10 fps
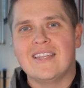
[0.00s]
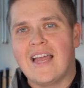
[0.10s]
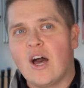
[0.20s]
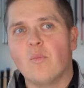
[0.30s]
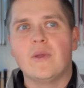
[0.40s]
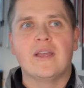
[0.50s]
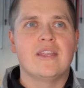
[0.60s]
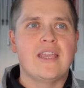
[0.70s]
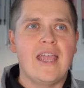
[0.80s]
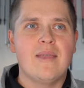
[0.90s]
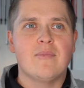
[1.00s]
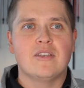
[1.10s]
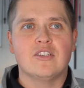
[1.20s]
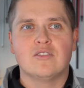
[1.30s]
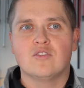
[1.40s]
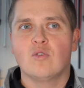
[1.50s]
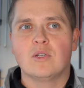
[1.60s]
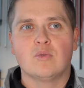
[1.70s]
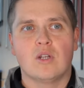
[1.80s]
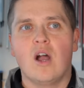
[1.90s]
helping of the game, but just so
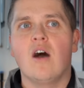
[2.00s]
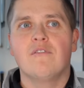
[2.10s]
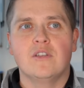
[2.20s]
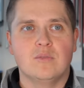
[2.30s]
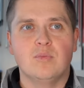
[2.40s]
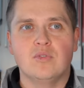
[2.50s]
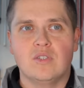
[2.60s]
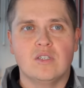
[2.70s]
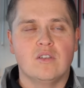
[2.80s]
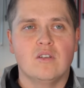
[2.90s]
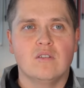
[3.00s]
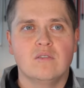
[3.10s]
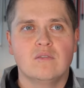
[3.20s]
much more confidence boosting too.